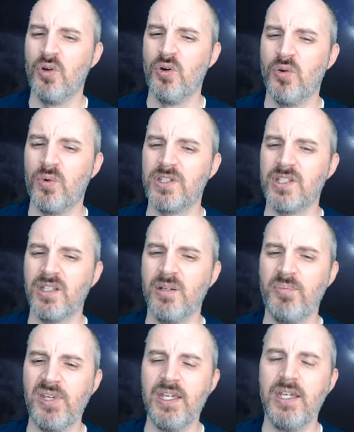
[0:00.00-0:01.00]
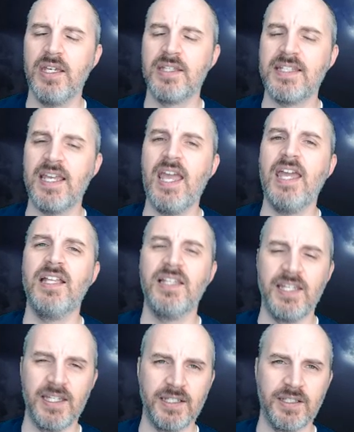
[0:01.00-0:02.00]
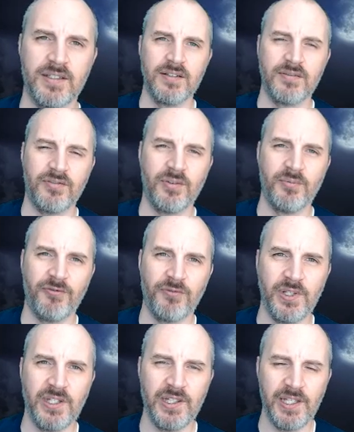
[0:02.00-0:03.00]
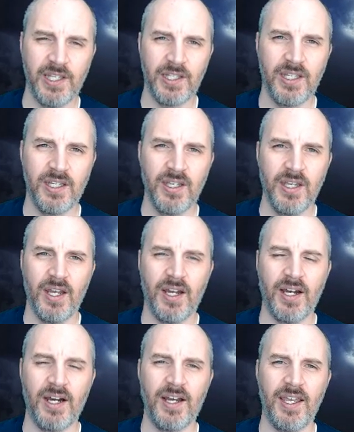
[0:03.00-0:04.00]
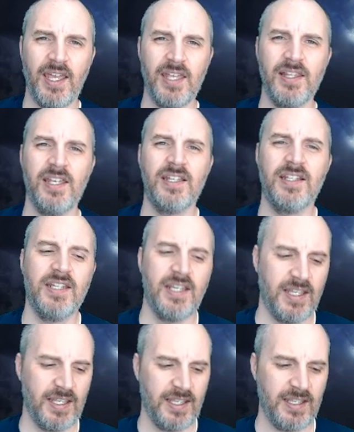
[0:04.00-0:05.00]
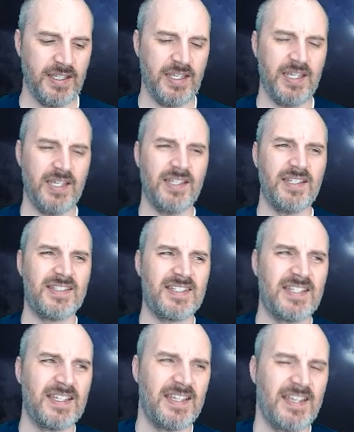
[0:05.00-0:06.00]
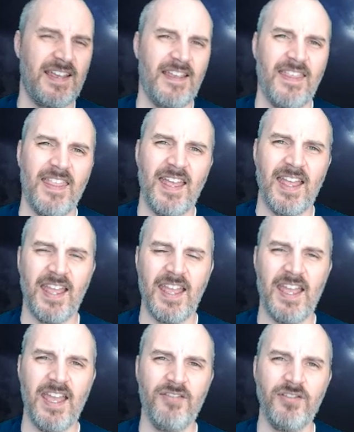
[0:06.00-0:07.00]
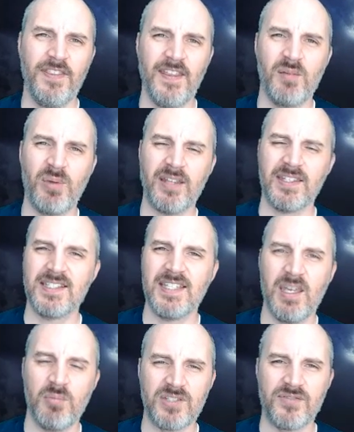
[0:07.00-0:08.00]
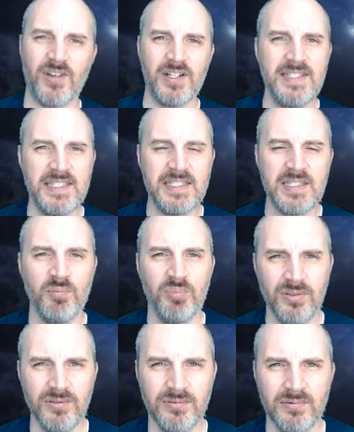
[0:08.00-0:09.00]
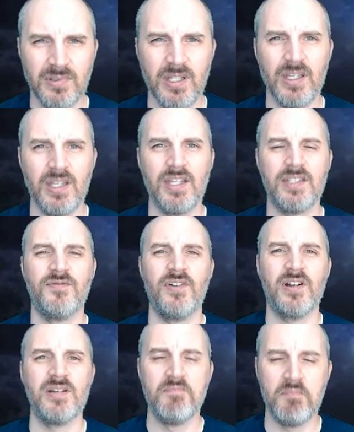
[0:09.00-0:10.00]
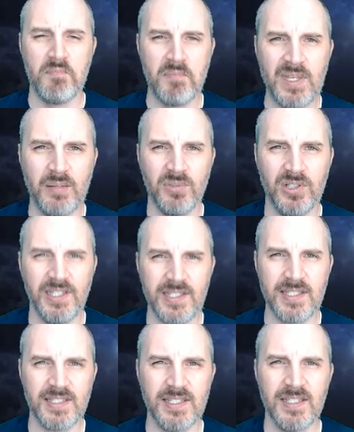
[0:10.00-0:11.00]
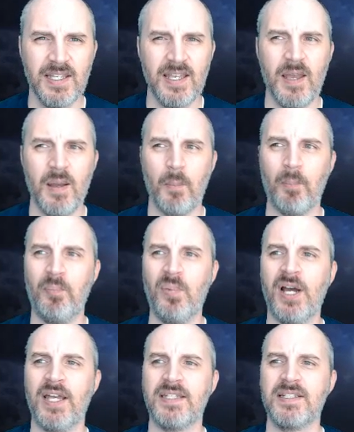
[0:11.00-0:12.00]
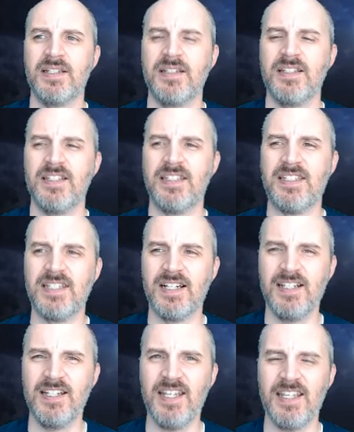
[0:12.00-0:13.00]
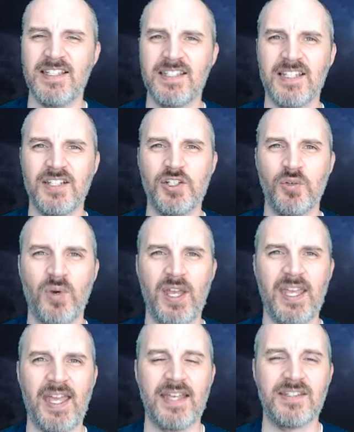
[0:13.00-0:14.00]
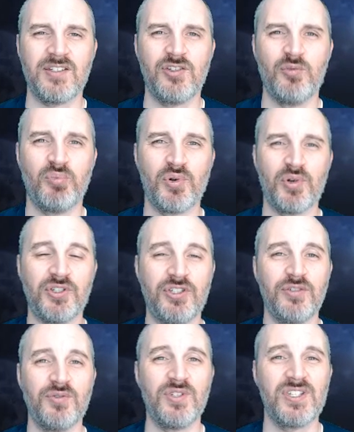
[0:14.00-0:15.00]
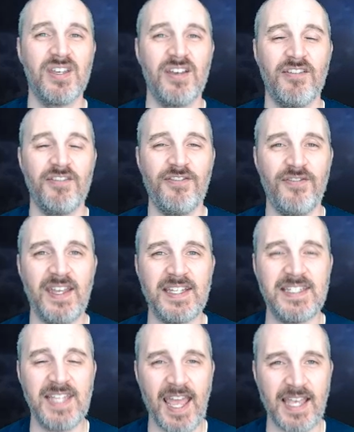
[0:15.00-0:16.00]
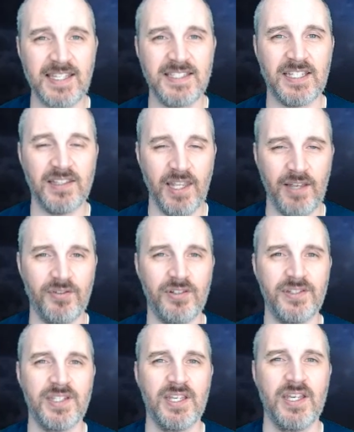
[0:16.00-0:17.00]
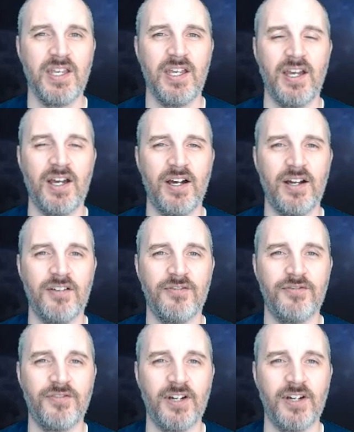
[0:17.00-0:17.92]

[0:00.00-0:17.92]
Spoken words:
What's it going to be? It's Alien from Free League. Alien is... Everything about this game is very simple. It's very minimalist, but done in such a way as to produce fantastic levels of